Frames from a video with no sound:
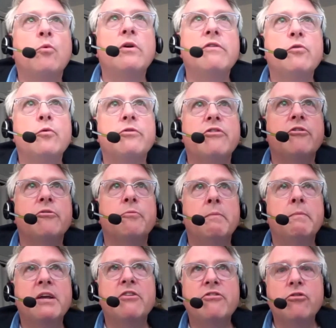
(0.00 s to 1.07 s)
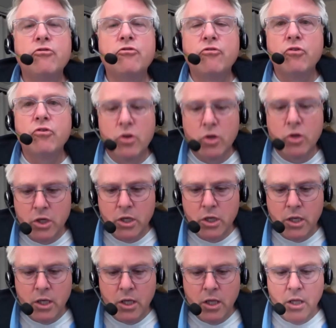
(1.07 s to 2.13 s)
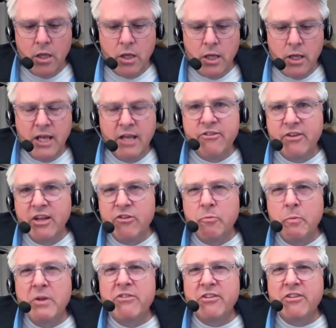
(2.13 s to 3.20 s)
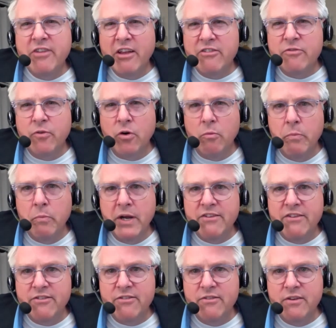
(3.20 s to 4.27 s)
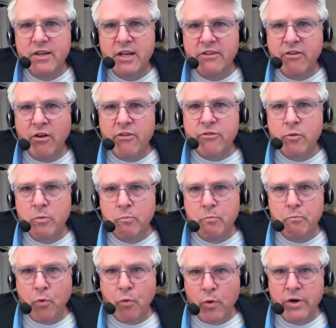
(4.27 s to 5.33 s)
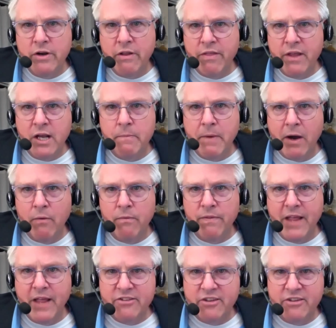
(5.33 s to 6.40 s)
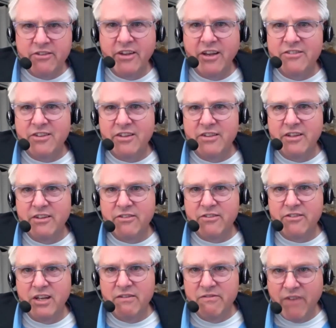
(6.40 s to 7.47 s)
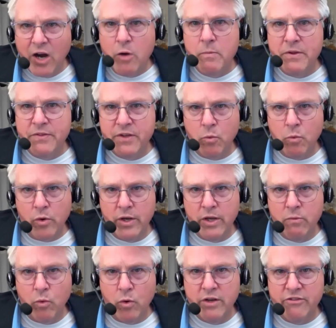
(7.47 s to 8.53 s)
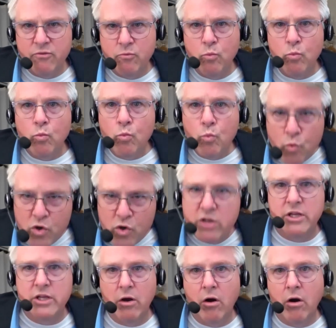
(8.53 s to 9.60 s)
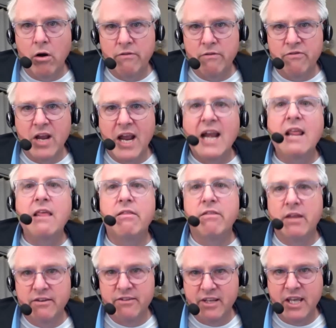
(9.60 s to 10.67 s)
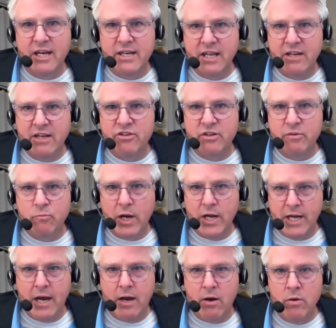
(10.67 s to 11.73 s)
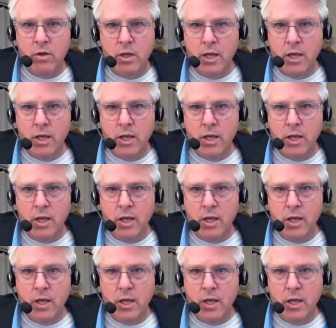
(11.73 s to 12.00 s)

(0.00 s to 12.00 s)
What have the results been? Because it's been successful, but it's also important to think about that success in this environment that we're in, where it's really hard for anything to get attention right now.